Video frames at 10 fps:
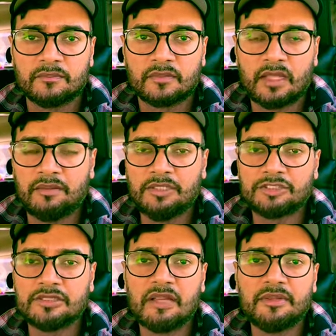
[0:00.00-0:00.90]
I mean, you
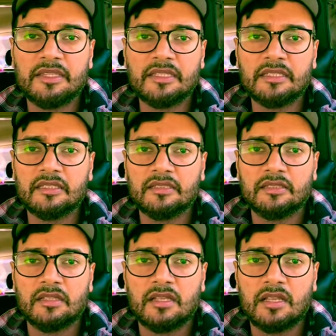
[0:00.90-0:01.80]
should not be eating,
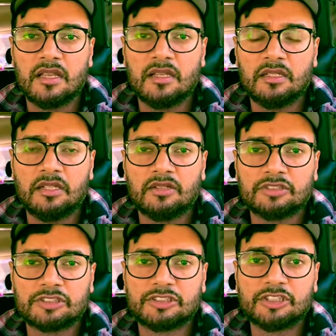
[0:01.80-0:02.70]

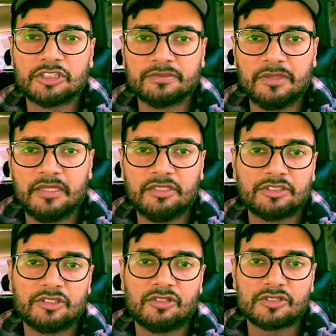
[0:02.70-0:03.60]
just meat. You
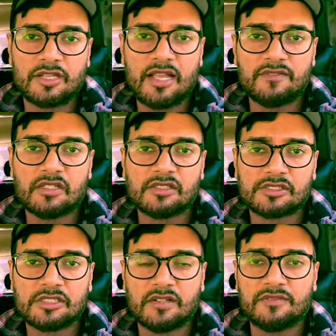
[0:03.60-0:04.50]
should also have other
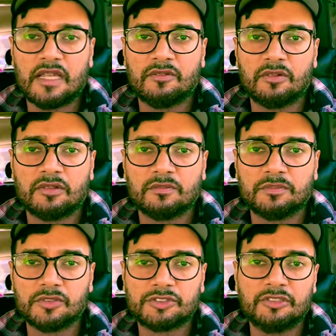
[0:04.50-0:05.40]
stuff that will
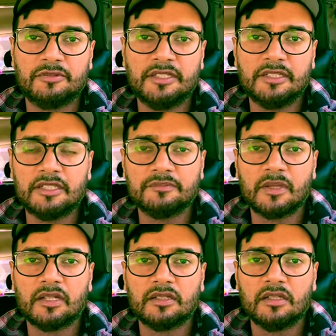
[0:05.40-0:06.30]
boost your immunity,
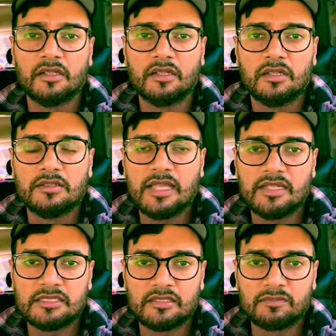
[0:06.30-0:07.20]
but
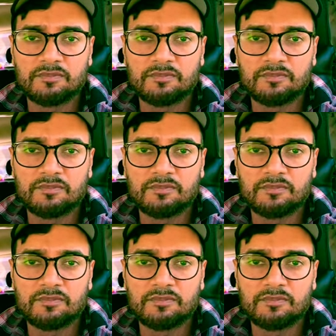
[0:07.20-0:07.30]
that's a